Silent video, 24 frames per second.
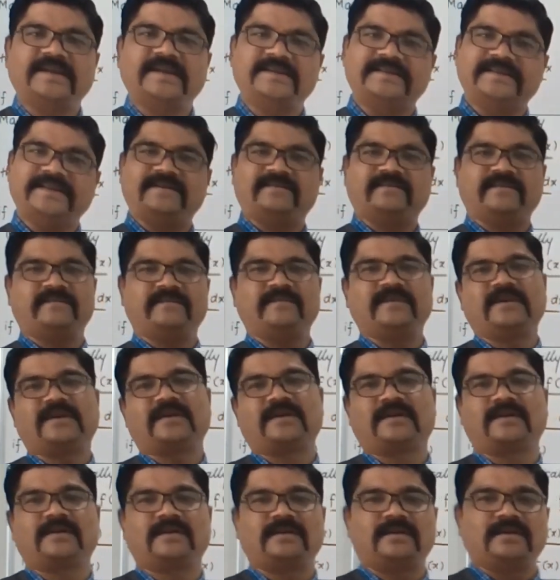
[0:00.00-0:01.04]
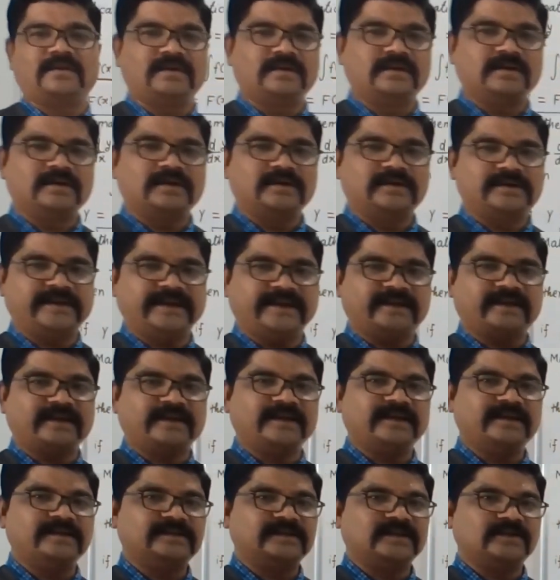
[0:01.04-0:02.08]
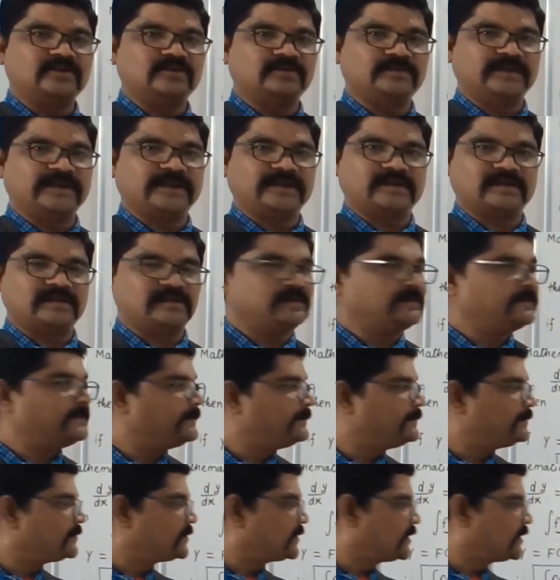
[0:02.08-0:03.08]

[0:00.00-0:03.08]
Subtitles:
and that we will take in the numerical.